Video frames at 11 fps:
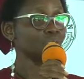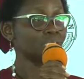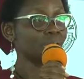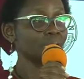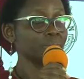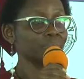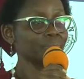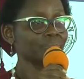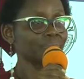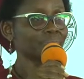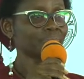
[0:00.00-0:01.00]
time
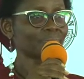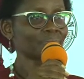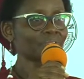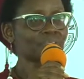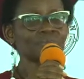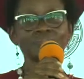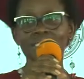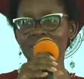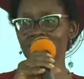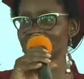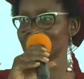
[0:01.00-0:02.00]
to
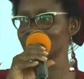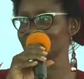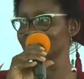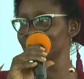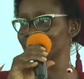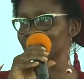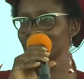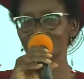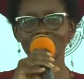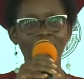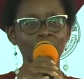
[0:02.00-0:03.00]
visit
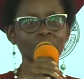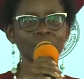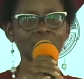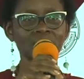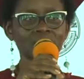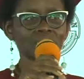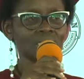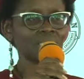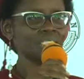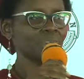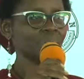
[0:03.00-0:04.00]
the amazing
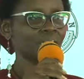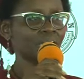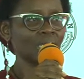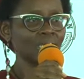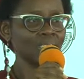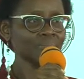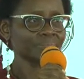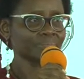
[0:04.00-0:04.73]
Kitmikai,